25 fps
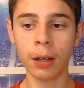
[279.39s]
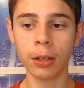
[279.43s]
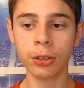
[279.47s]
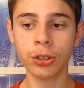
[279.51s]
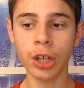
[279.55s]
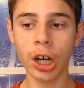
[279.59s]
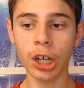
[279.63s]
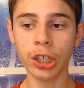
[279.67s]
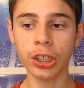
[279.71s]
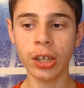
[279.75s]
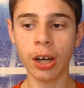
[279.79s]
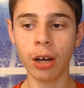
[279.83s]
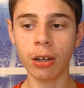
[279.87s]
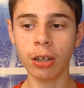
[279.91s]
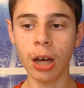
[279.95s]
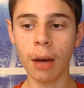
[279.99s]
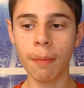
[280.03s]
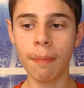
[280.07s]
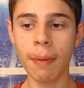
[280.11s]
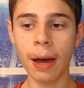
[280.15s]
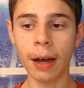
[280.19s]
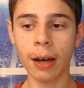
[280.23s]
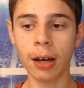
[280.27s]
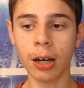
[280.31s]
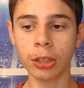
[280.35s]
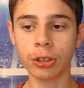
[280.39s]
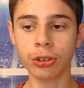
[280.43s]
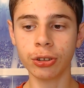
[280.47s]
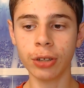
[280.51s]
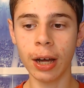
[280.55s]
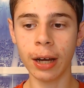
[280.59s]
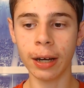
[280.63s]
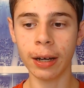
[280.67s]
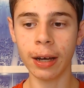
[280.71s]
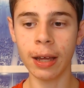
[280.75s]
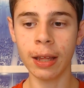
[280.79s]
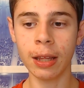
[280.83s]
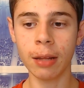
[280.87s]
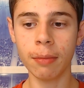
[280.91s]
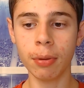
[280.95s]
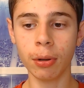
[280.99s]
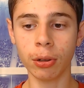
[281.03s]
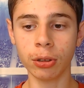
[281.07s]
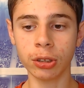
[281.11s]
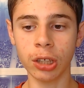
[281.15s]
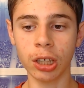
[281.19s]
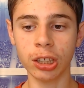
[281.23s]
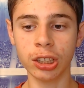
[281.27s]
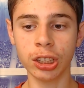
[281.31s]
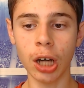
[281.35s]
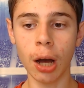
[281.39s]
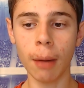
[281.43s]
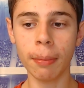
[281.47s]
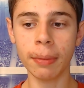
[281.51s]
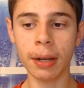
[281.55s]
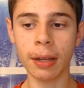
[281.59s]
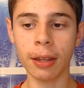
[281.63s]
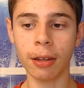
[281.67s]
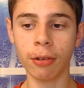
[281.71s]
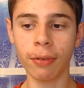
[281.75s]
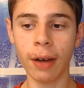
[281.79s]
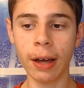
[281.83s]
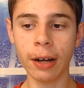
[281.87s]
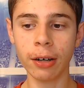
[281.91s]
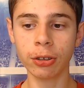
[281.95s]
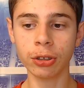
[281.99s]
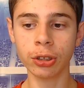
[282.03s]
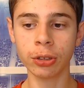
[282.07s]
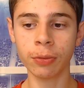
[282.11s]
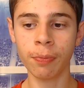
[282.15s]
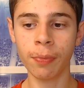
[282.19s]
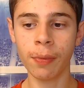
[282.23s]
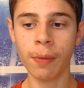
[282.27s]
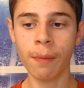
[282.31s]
Josh Allen got back on track and the Bills dominated the Raiders.